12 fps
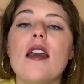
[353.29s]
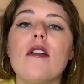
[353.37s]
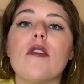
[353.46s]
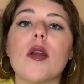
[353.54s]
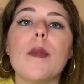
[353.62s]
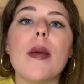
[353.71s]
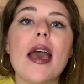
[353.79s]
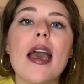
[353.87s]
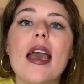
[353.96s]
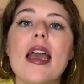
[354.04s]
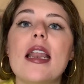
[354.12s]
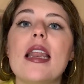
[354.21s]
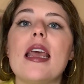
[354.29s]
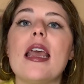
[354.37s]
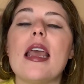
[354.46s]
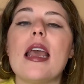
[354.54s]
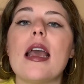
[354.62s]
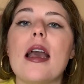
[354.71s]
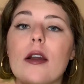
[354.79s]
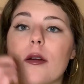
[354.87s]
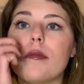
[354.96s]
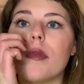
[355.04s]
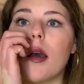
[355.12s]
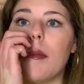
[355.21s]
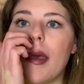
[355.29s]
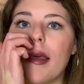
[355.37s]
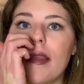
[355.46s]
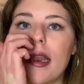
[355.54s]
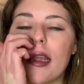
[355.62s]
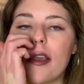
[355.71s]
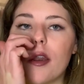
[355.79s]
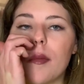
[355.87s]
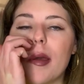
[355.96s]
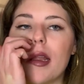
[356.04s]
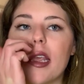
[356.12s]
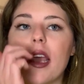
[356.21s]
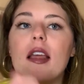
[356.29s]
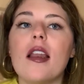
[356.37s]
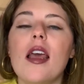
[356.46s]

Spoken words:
for bed, or not bed, they didn't go to bed yet.